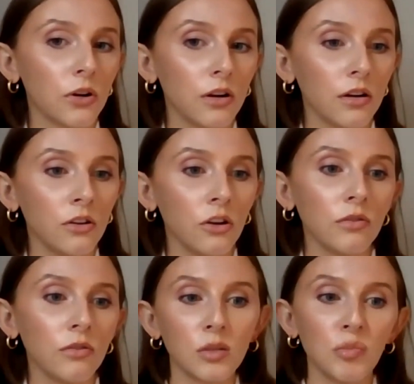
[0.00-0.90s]
for,
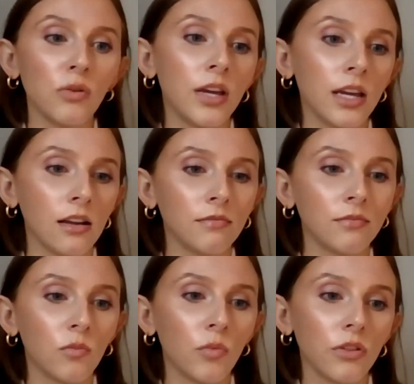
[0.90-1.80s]

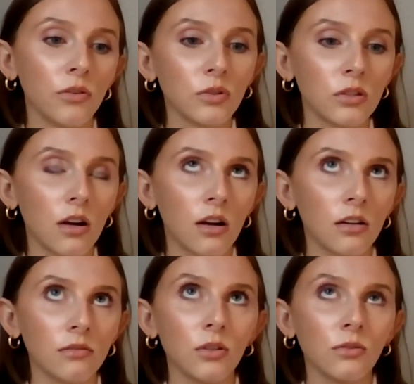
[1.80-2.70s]
disputing with
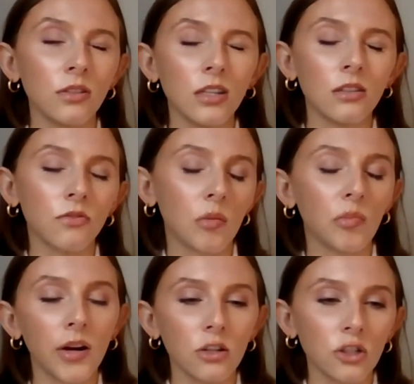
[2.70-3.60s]
those leads
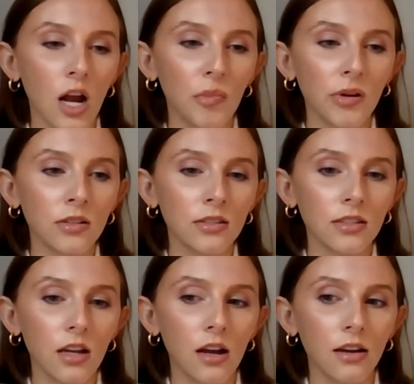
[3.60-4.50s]
from price
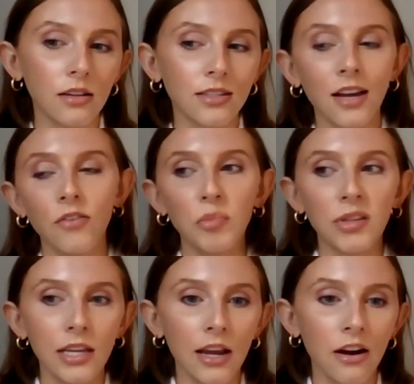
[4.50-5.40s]
shoppers, it's kind of
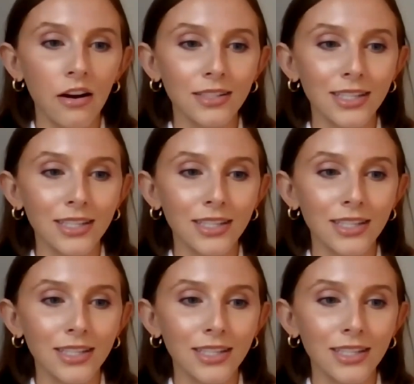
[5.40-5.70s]
up in the air.